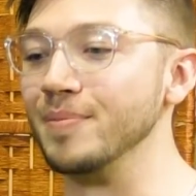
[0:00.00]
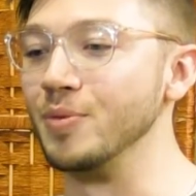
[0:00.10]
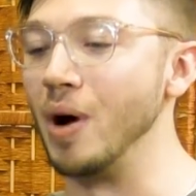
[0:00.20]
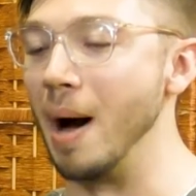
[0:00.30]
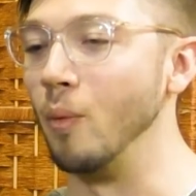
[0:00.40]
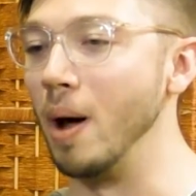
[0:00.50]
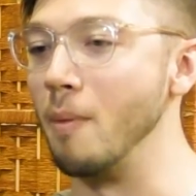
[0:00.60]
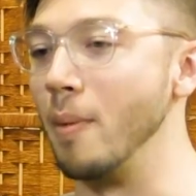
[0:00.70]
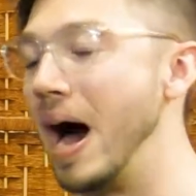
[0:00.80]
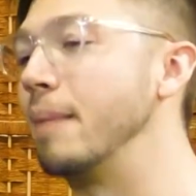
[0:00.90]
at one
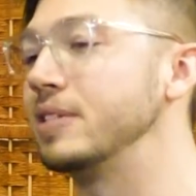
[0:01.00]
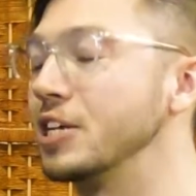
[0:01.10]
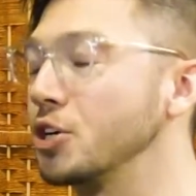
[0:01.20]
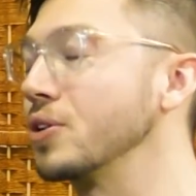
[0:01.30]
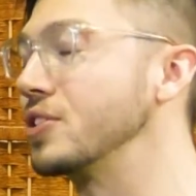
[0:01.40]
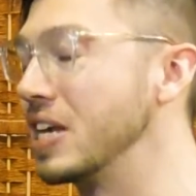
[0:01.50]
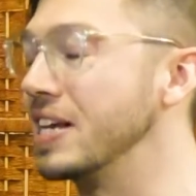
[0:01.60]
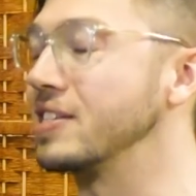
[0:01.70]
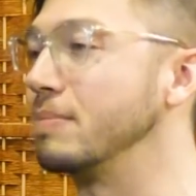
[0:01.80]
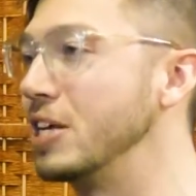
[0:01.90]
moment I'm teaching
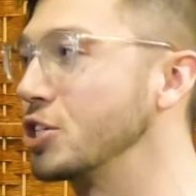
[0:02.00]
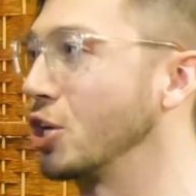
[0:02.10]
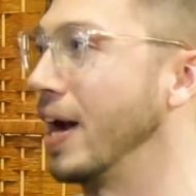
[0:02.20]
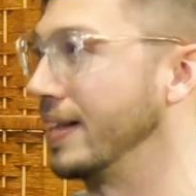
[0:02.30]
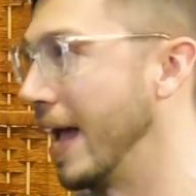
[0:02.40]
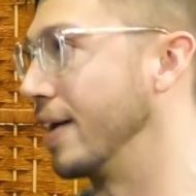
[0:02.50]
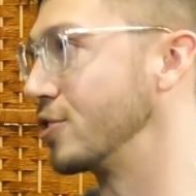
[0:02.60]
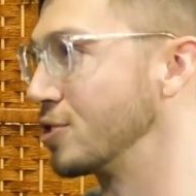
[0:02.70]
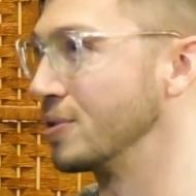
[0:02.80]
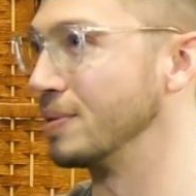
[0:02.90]
her how to
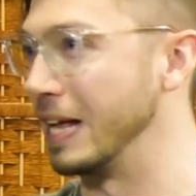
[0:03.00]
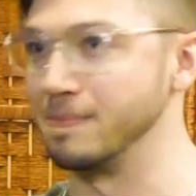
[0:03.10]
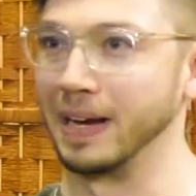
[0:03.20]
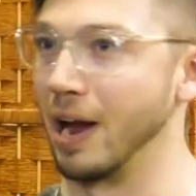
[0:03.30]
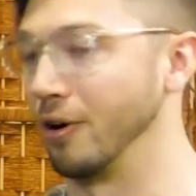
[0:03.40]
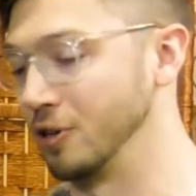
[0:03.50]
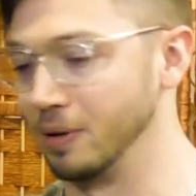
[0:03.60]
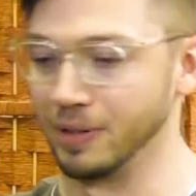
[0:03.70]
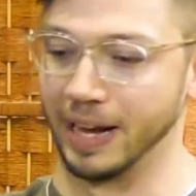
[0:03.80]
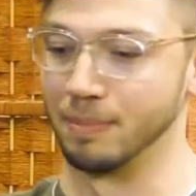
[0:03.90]
dance. That's my character.
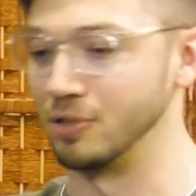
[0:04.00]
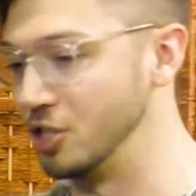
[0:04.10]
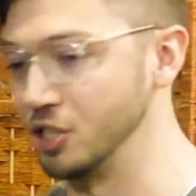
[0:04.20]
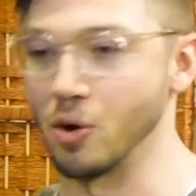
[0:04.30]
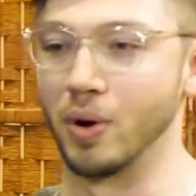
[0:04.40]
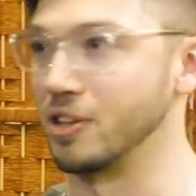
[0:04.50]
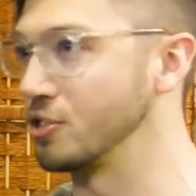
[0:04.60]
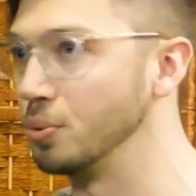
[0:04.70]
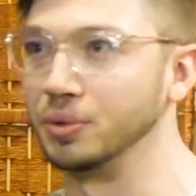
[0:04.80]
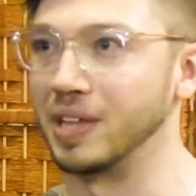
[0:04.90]
Like she's going to
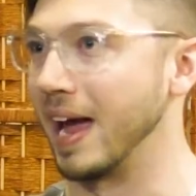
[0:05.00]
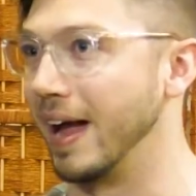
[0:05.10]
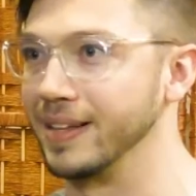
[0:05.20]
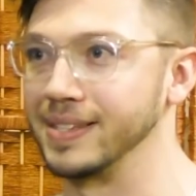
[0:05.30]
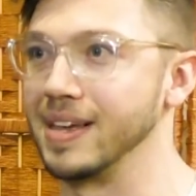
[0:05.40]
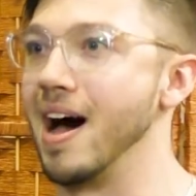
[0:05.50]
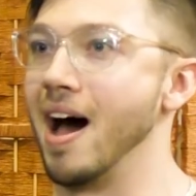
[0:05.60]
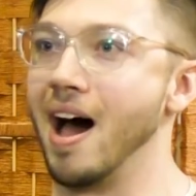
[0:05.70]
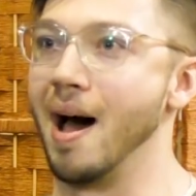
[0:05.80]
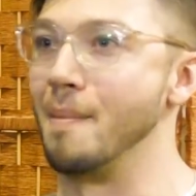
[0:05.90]
school dance.
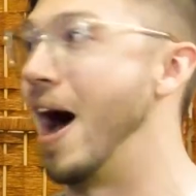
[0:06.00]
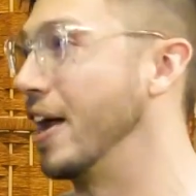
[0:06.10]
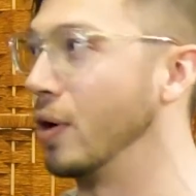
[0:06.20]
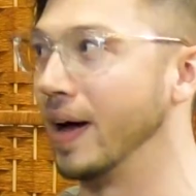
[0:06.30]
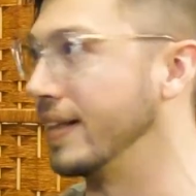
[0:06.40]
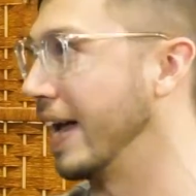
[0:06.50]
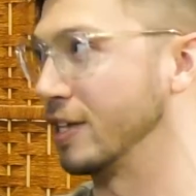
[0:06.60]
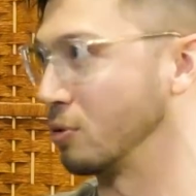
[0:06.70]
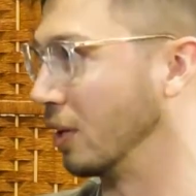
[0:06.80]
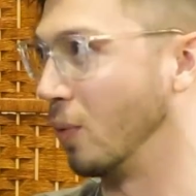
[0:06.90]
I know how to dance
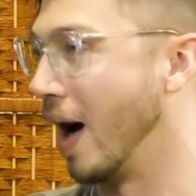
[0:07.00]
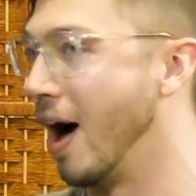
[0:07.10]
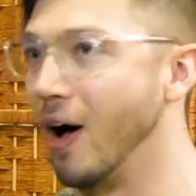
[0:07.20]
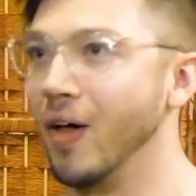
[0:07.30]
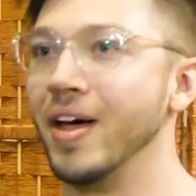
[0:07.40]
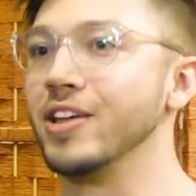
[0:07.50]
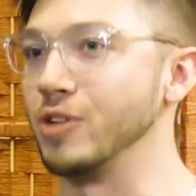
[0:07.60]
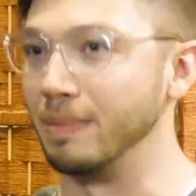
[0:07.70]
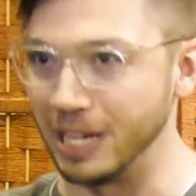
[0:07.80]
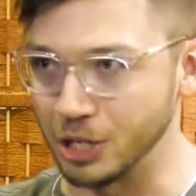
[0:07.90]
really well, so
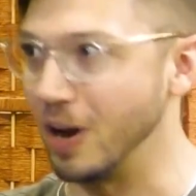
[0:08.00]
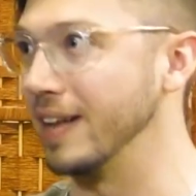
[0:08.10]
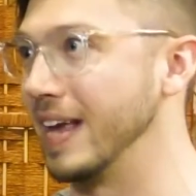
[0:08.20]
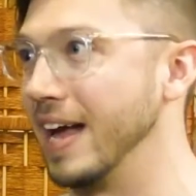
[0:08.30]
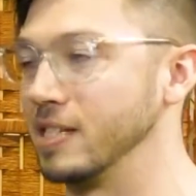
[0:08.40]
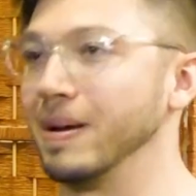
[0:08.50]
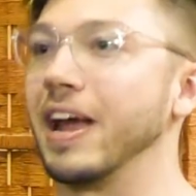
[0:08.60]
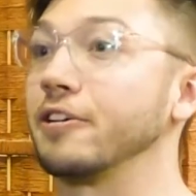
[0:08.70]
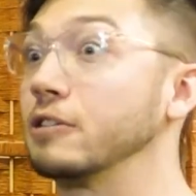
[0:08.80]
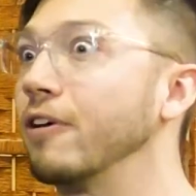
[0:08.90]
I'm teaching her how to dance. My
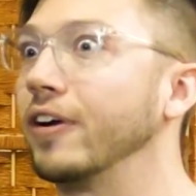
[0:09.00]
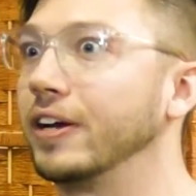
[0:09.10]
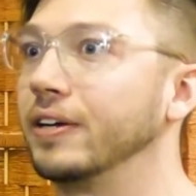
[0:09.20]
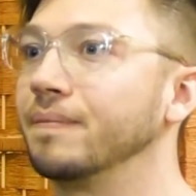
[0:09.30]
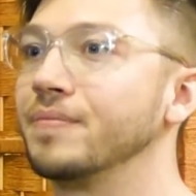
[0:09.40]
character's very,